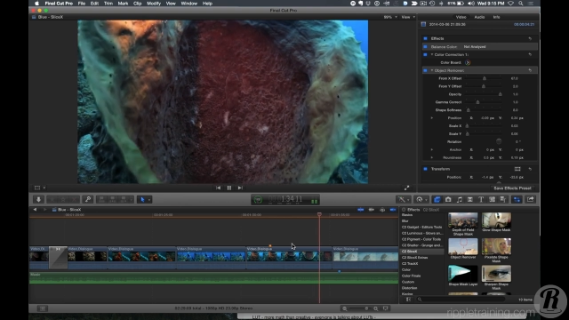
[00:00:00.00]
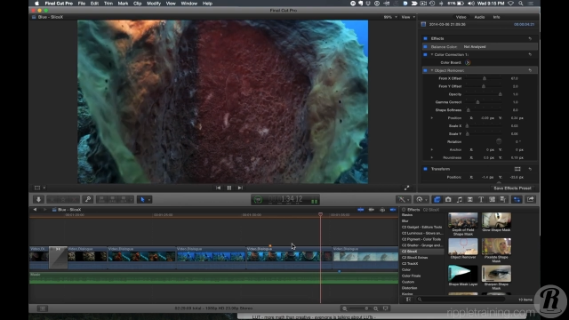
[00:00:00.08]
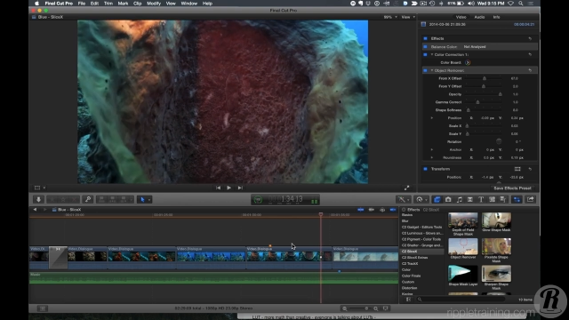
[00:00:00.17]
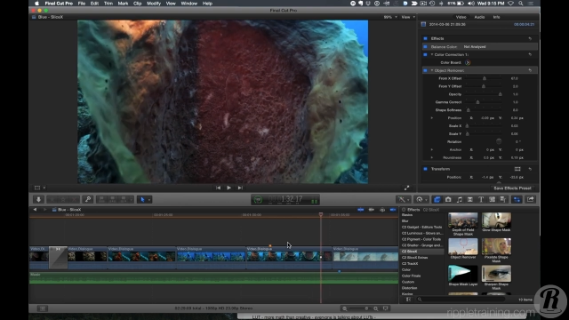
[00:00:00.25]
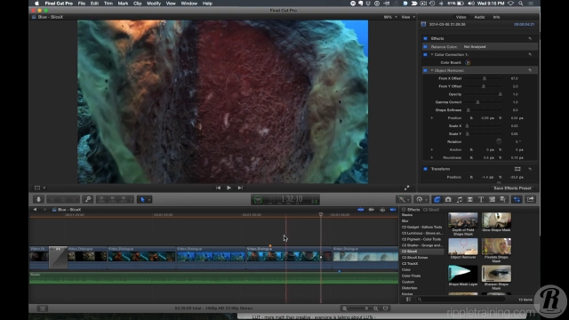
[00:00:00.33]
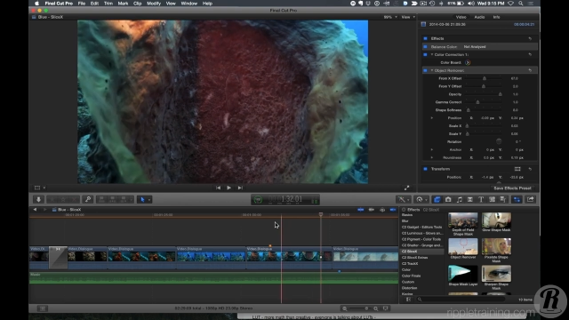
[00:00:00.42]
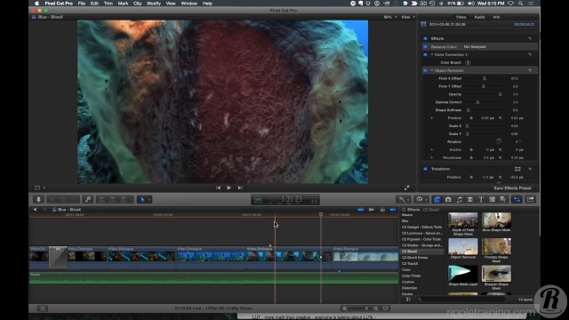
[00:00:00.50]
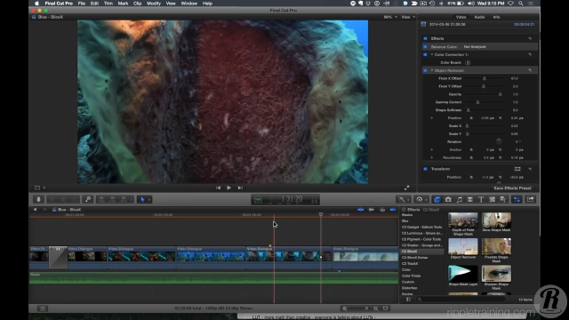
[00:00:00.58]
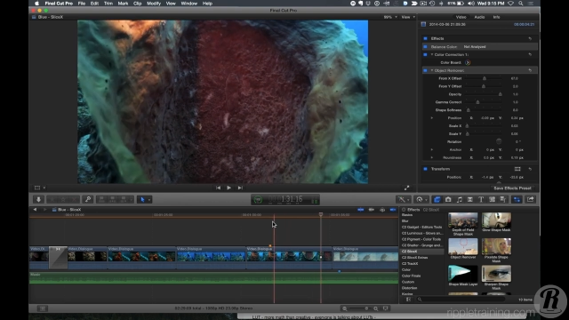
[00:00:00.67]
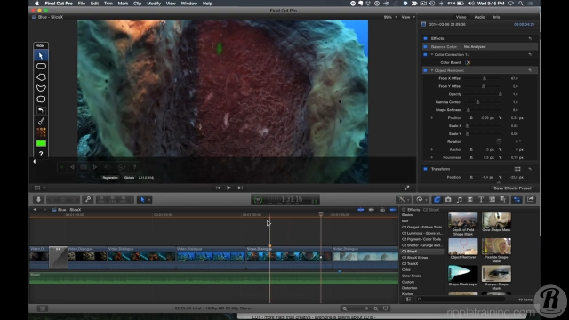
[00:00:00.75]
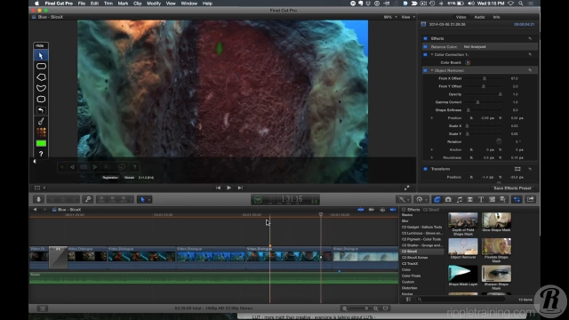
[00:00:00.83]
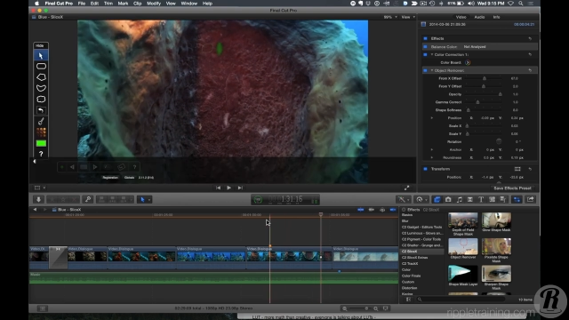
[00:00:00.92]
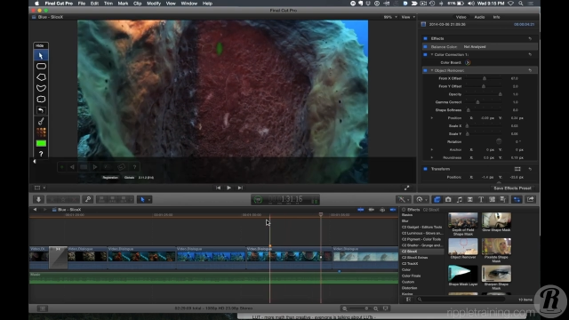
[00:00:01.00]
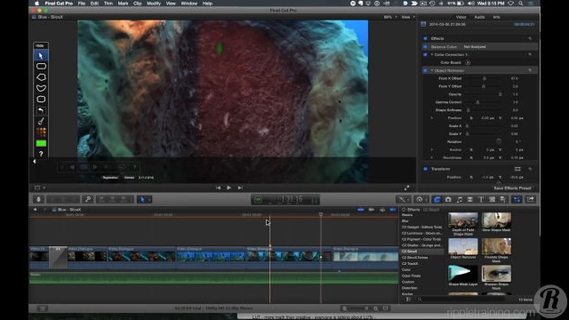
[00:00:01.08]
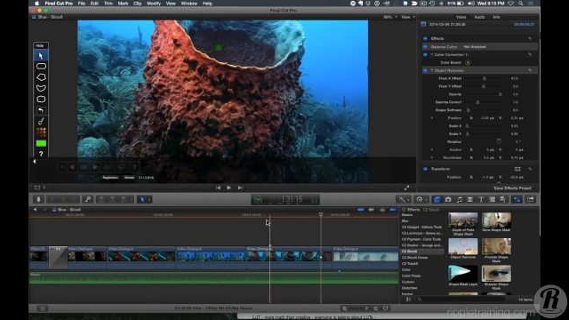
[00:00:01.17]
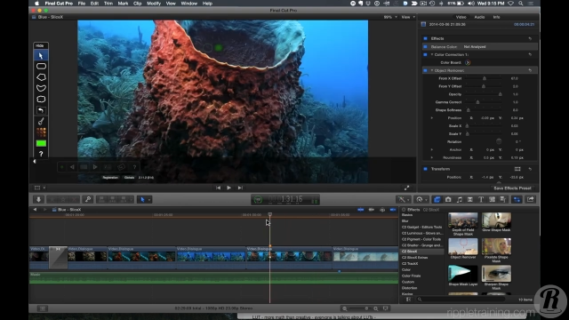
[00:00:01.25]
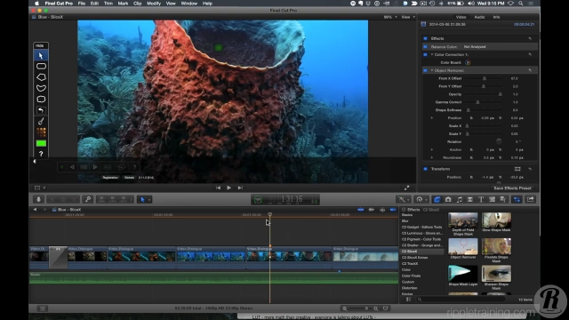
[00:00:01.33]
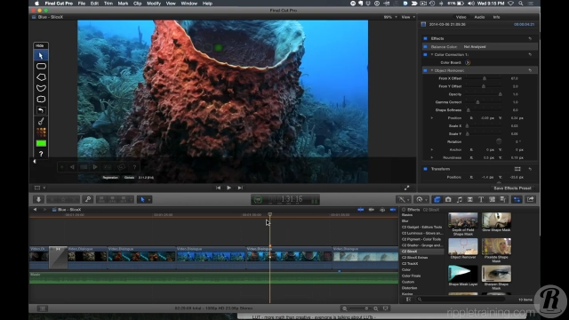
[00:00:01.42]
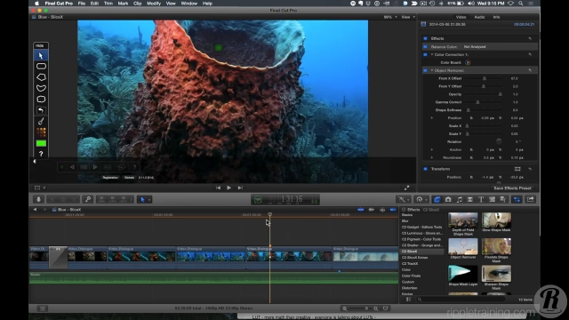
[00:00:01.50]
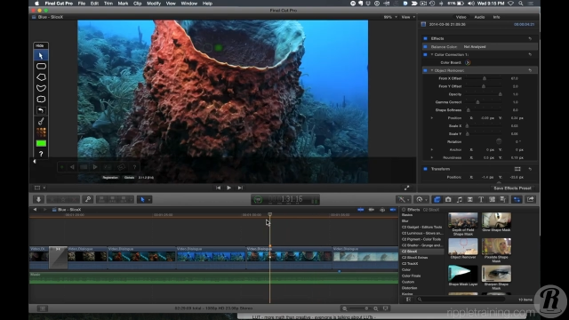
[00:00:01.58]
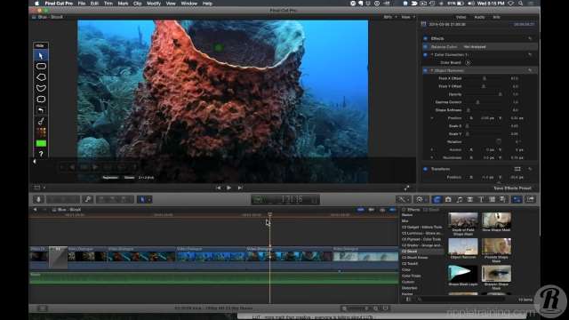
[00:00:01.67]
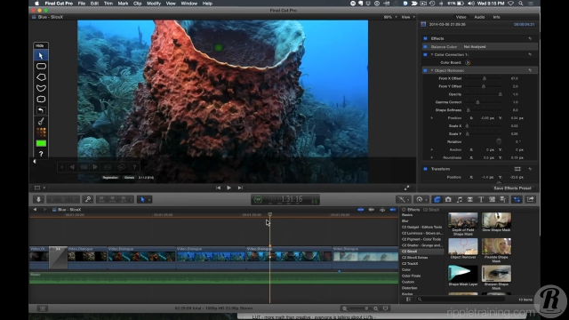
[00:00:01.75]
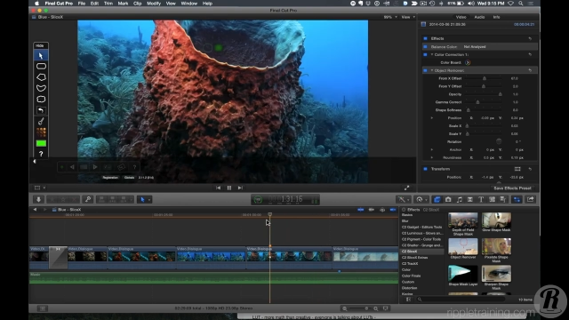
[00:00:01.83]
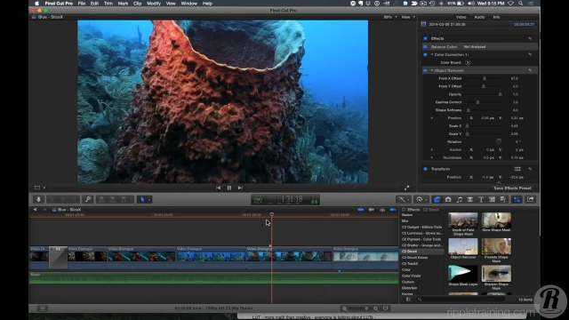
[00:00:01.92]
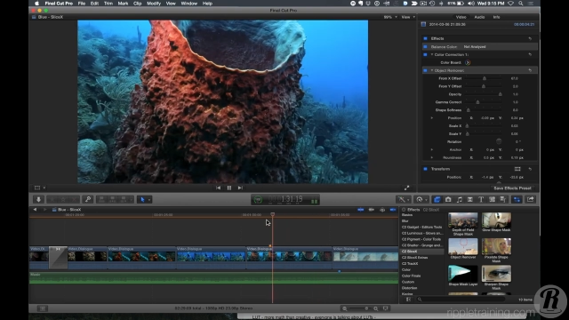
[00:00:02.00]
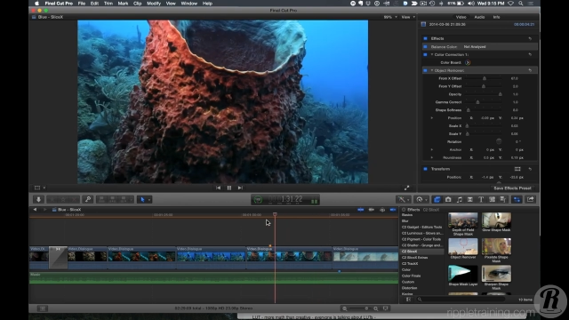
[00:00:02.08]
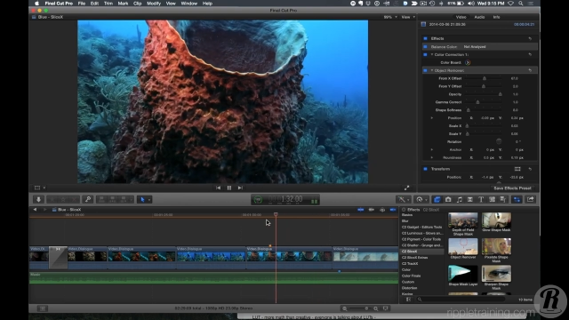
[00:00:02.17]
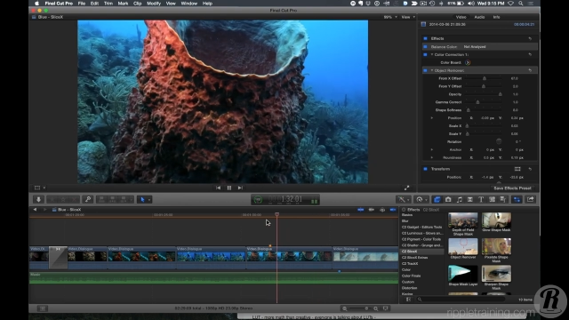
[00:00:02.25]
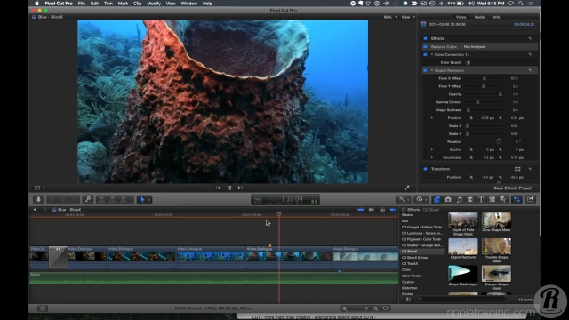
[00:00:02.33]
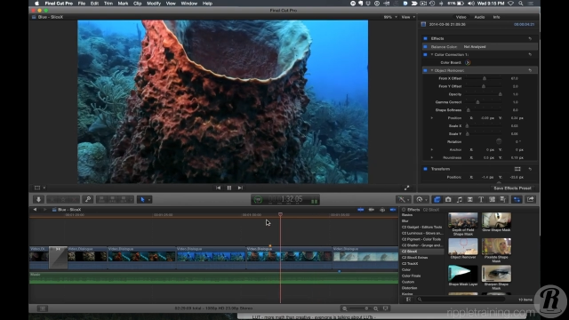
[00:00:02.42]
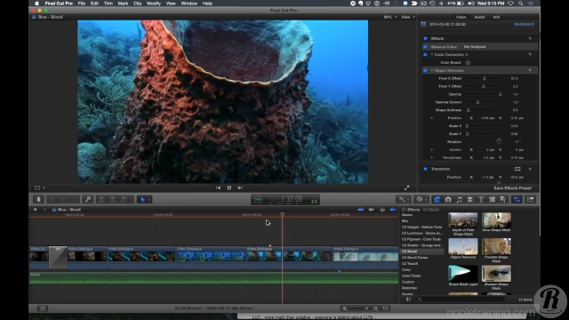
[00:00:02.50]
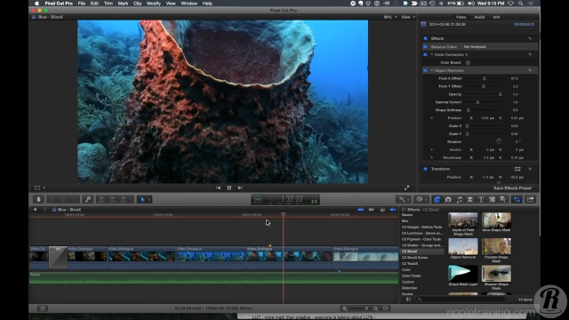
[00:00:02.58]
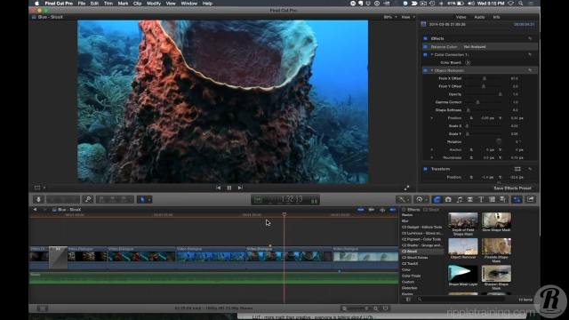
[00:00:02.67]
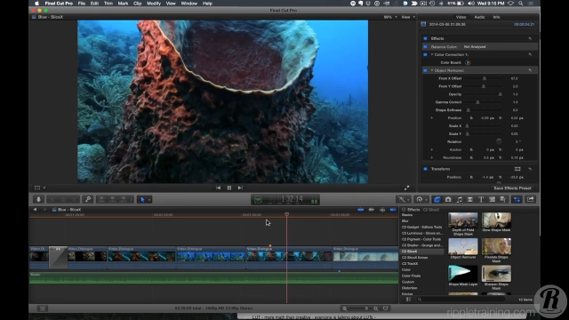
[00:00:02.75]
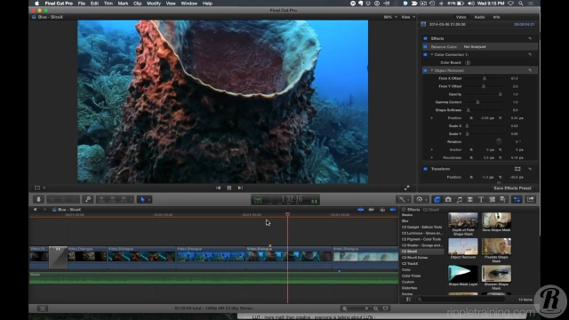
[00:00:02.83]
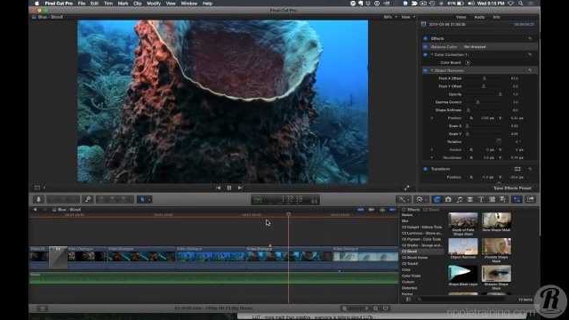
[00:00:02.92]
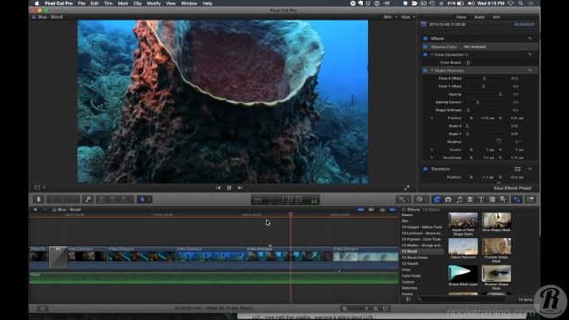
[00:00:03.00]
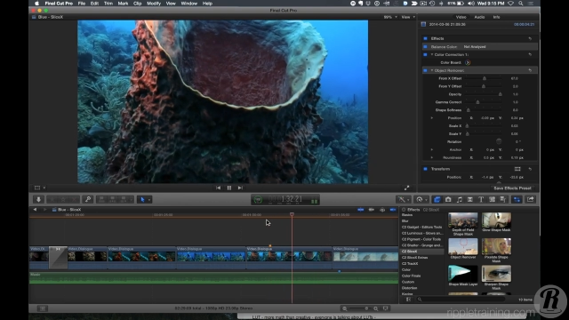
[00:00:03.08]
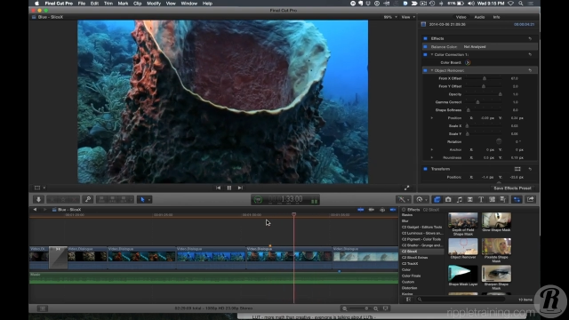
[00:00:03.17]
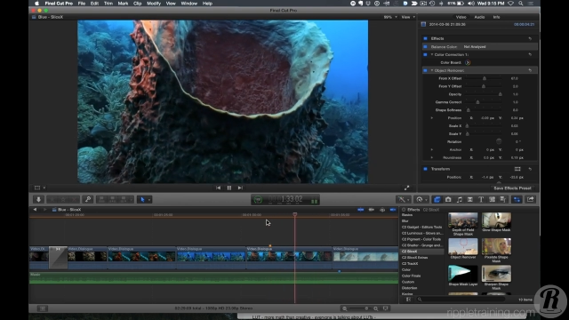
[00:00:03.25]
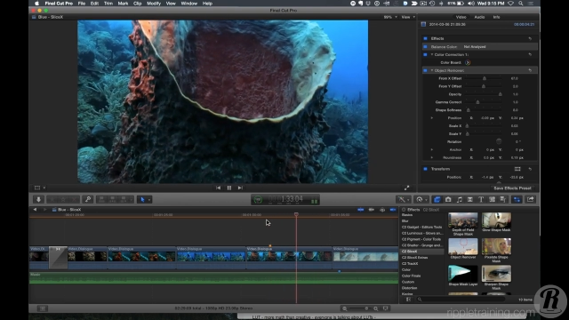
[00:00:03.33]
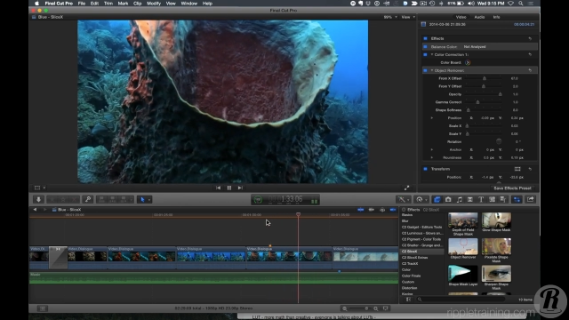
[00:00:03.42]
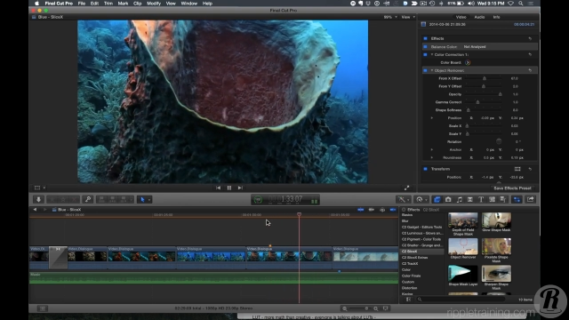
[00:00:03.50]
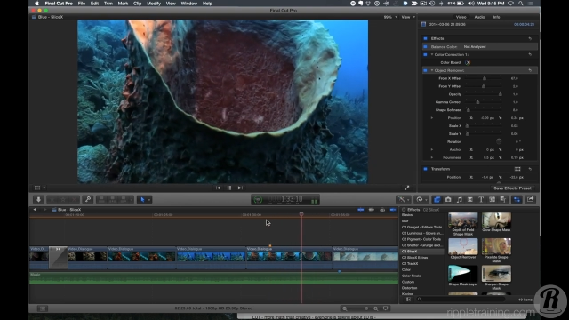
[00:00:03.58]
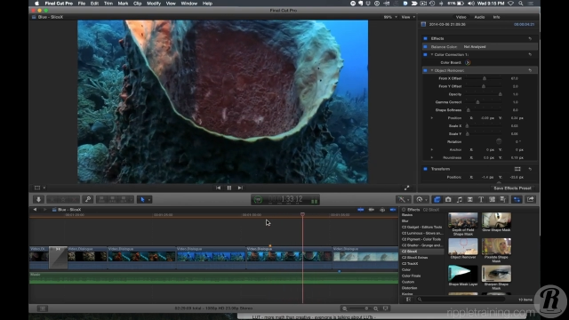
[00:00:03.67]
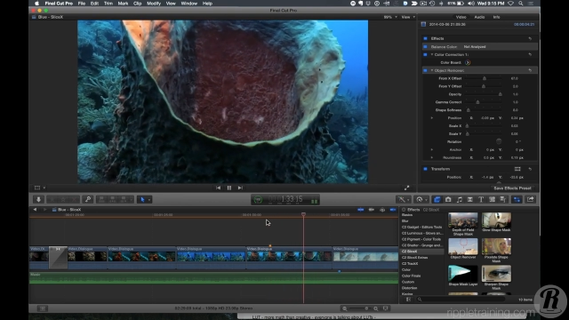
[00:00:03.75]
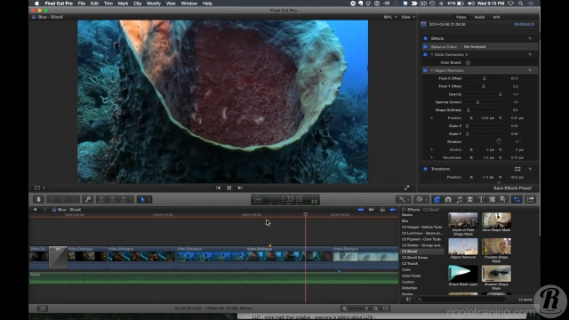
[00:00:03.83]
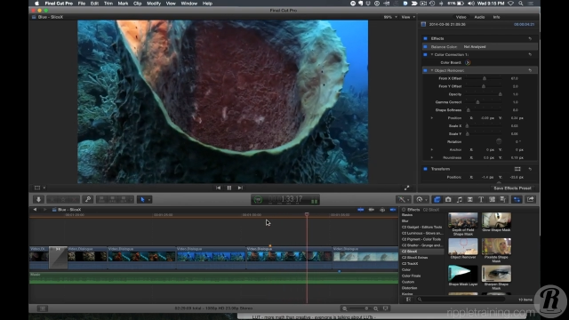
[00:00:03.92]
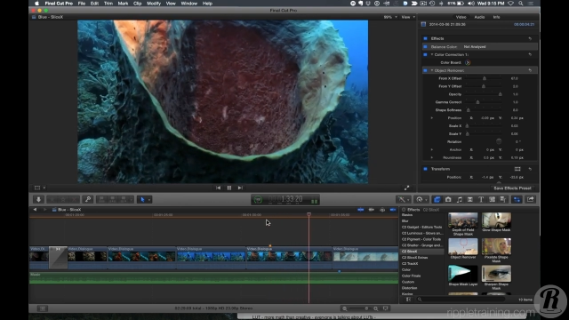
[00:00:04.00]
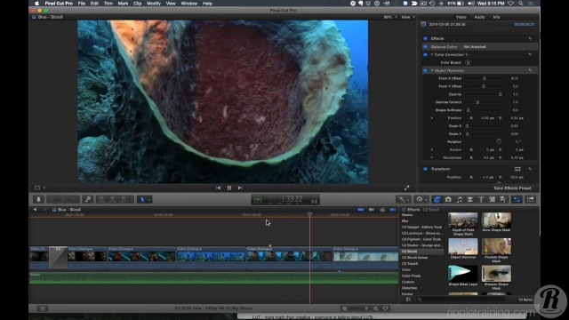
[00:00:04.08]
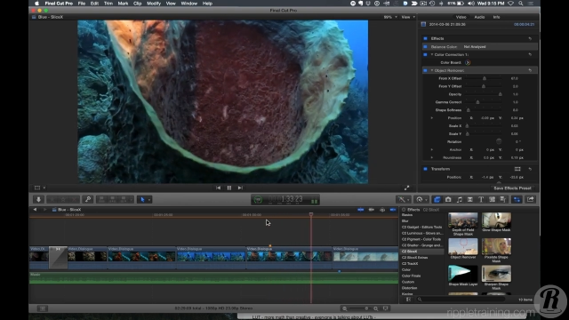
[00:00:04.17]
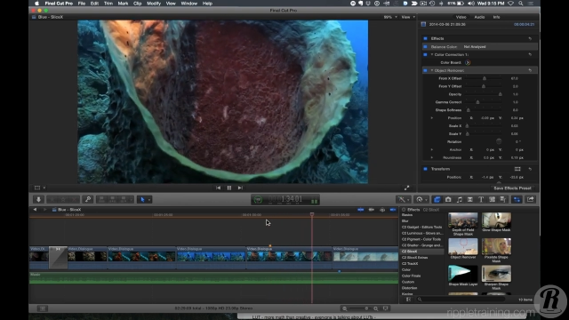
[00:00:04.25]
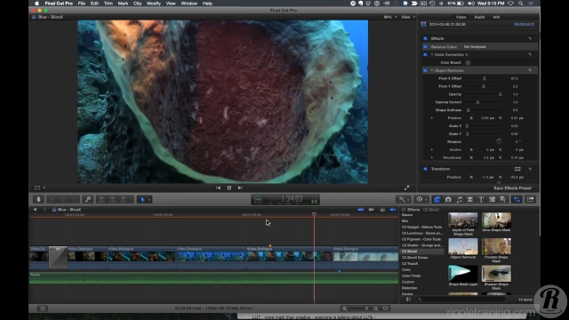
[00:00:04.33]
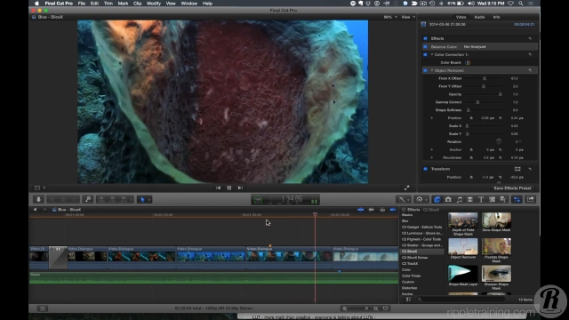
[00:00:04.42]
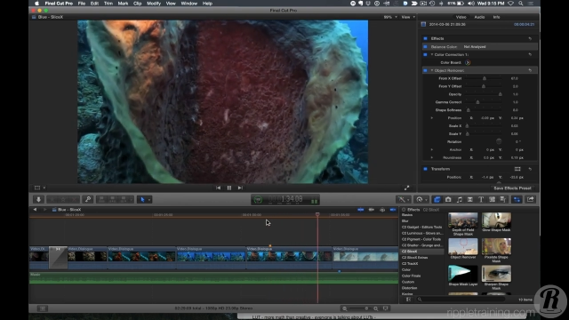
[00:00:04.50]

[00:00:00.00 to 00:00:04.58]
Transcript: No face is visible, so there are no lips to read.